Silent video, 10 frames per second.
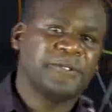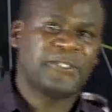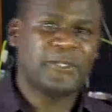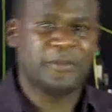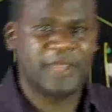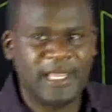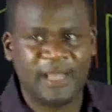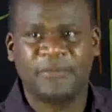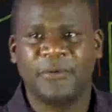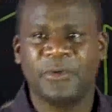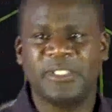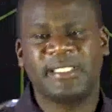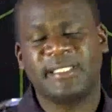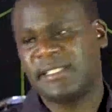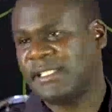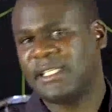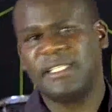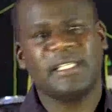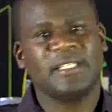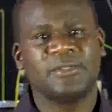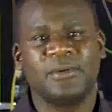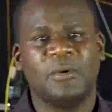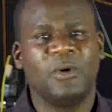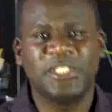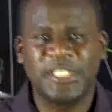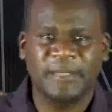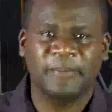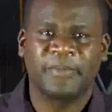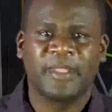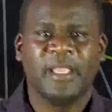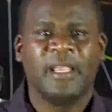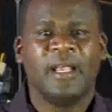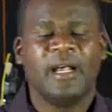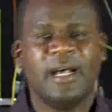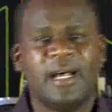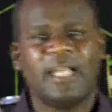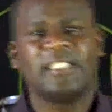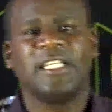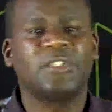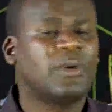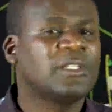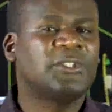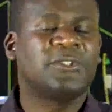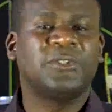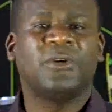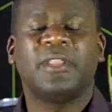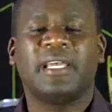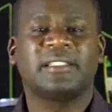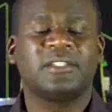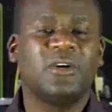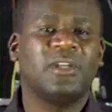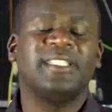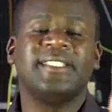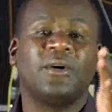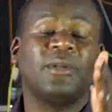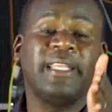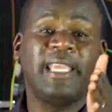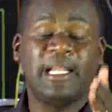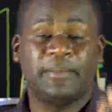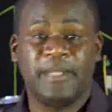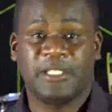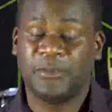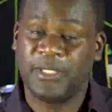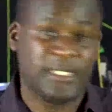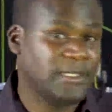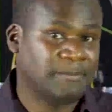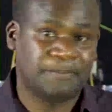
to stop there. For those teenagers who are watching, I just want you to know that God is the only help that you need.